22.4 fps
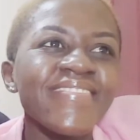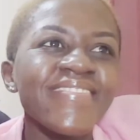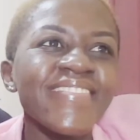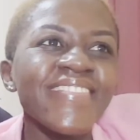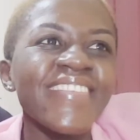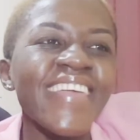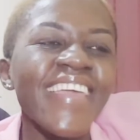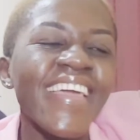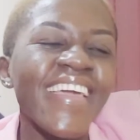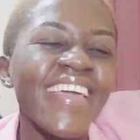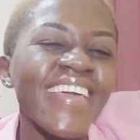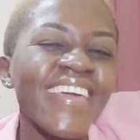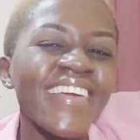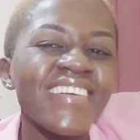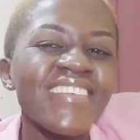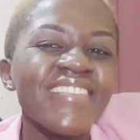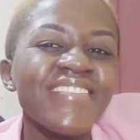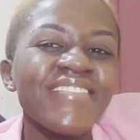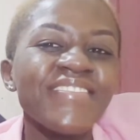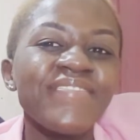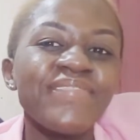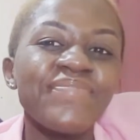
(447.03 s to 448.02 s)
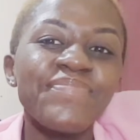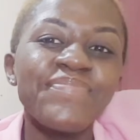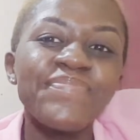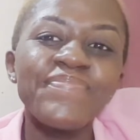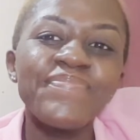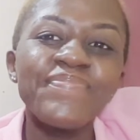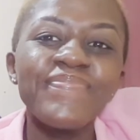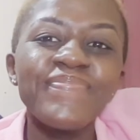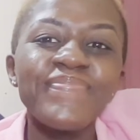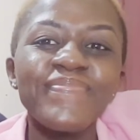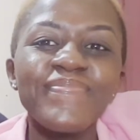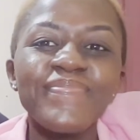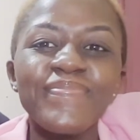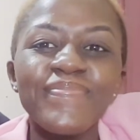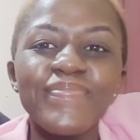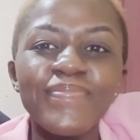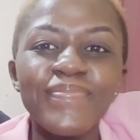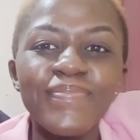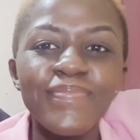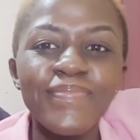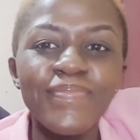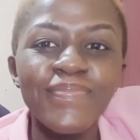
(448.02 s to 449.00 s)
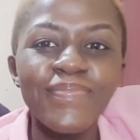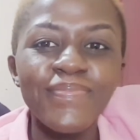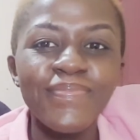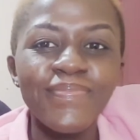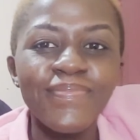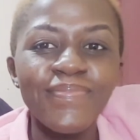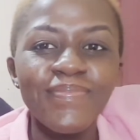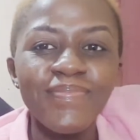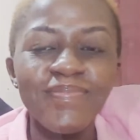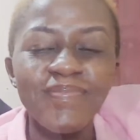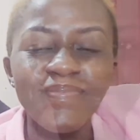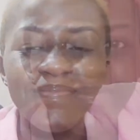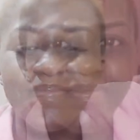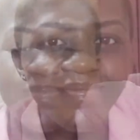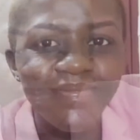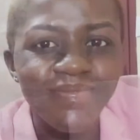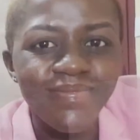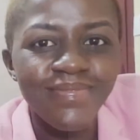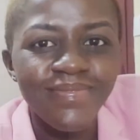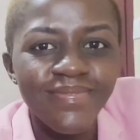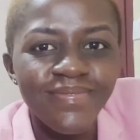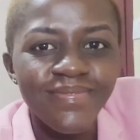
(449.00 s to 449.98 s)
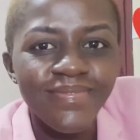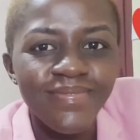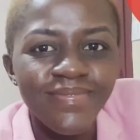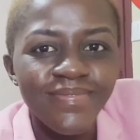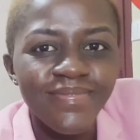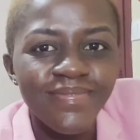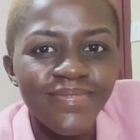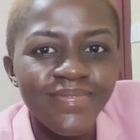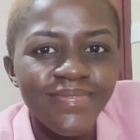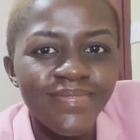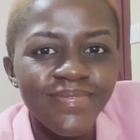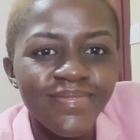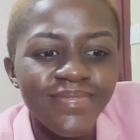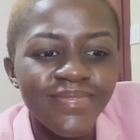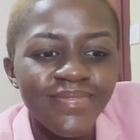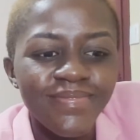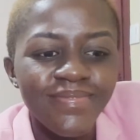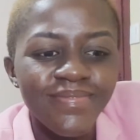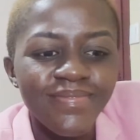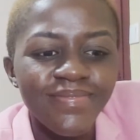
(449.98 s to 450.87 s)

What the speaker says: This person isn't speaking.